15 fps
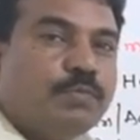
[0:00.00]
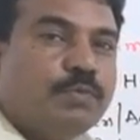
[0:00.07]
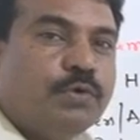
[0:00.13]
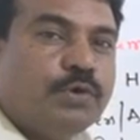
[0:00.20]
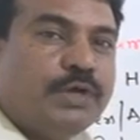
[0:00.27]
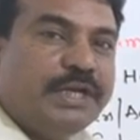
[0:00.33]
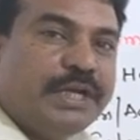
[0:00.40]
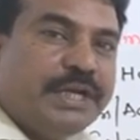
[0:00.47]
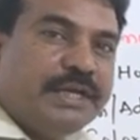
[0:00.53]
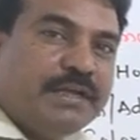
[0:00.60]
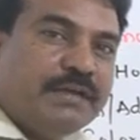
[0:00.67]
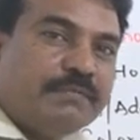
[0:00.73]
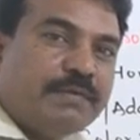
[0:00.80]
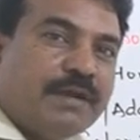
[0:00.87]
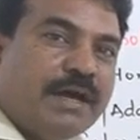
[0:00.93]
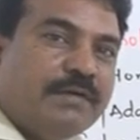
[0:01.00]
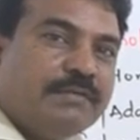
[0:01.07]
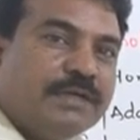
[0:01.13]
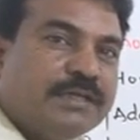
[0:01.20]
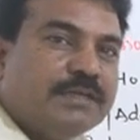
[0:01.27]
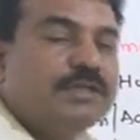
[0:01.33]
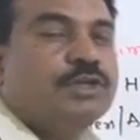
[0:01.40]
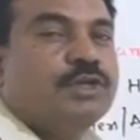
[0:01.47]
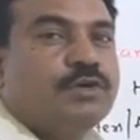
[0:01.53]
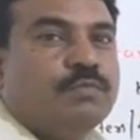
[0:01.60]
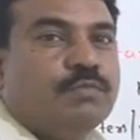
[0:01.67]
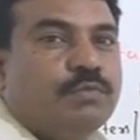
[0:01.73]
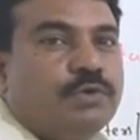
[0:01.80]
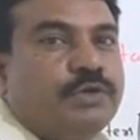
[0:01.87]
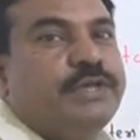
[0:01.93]
Pollinating flower,
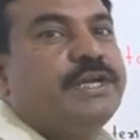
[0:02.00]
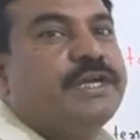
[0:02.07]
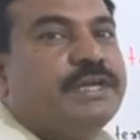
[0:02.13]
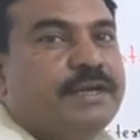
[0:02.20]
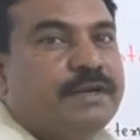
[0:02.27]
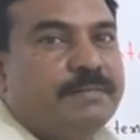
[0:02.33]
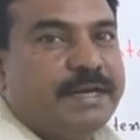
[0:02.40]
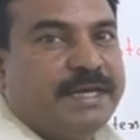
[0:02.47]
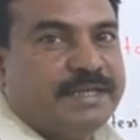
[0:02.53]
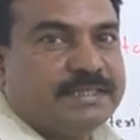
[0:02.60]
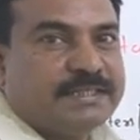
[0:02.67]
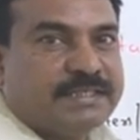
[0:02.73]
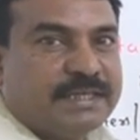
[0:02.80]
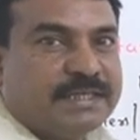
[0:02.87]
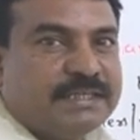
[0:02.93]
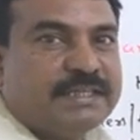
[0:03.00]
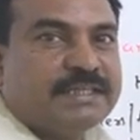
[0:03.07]
pollinated by insect,